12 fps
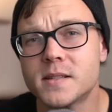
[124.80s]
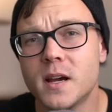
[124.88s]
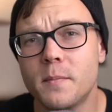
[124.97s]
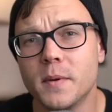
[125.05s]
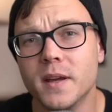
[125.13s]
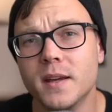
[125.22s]

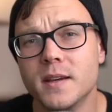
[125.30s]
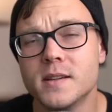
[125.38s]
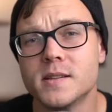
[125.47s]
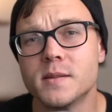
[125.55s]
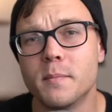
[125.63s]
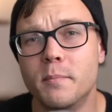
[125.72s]
up
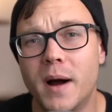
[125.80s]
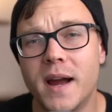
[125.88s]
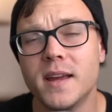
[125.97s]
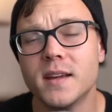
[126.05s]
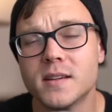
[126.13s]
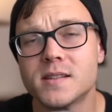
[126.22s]
is
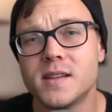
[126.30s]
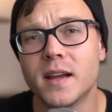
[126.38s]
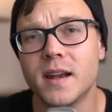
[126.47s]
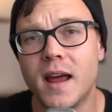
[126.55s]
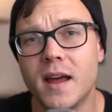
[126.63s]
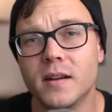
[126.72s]
buying
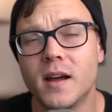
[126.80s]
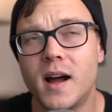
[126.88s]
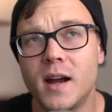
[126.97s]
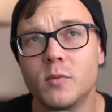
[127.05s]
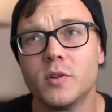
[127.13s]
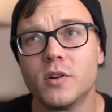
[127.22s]
secondhand.
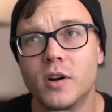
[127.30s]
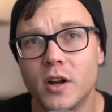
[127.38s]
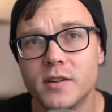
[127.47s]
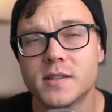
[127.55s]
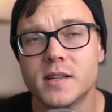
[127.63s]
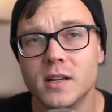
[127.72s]
I would
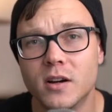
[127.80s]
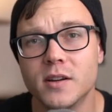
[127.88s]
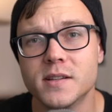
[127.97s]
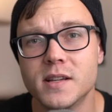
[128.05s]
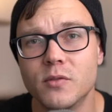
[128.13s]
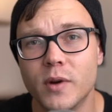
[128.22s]
honestly
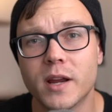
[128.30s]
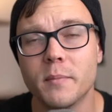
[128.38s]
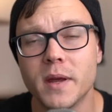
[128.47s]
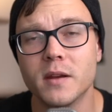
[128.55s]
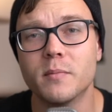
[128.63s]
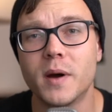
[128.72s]

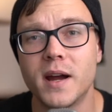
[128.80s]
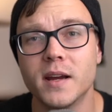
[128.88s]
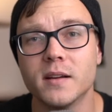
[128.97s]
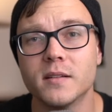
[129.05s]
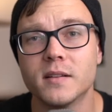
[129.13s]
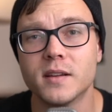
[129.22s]
recommend
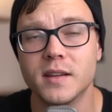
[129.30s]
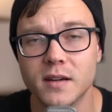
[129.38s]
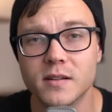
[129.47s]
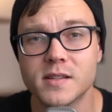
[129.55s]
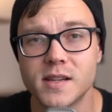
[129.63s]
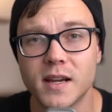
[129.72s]
buying
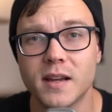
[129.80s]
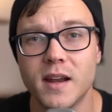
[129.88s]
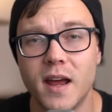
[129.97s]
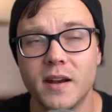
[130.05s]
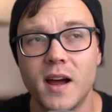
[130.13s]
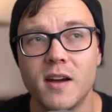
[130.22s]
gear
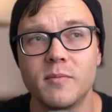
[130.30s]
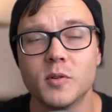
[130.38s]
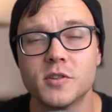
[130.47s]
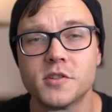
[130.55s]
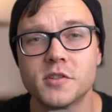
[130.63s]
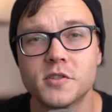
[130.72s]
secondhand. I've bought
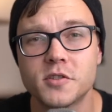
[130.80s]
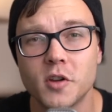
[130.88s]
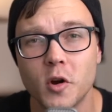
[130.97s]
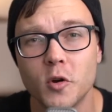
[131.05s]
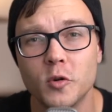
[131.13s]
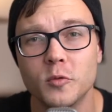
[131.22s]

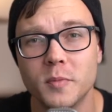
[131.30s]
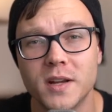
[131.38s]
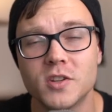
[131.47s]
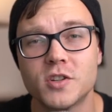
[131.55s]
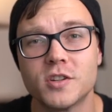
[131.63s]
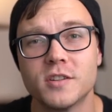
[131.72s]
so
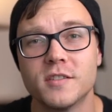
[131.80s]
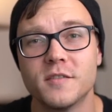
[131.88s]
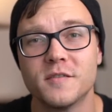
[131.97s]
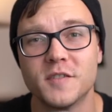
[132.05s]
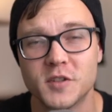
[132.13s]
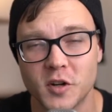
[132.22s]
much
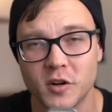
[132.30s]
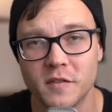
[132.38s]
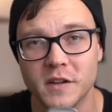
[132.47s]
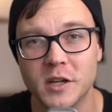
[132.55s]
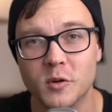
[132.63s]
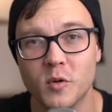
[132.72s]

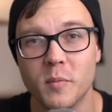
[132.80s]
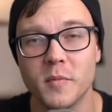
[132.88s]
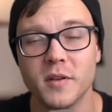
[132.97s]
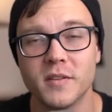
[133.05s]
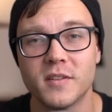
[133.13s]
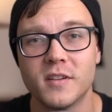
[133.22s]
photography
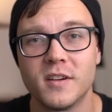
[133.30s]
equipment